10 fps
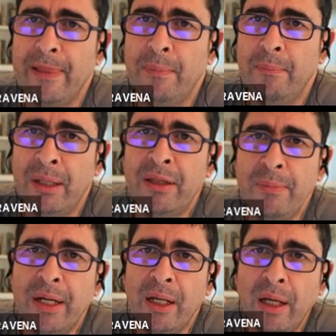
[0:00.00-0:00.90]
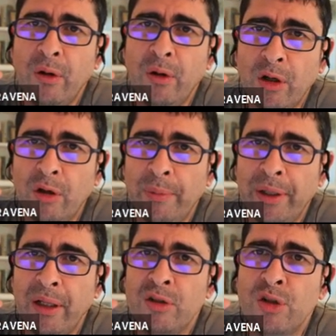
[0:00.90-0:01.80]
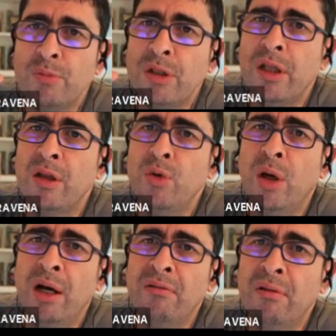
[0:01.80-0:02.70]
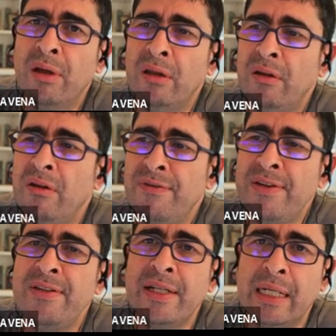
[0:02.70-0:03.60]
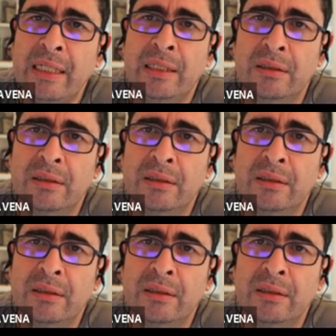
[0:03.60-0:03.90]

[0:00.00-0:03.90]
but typically an oligomer is something that you have it physically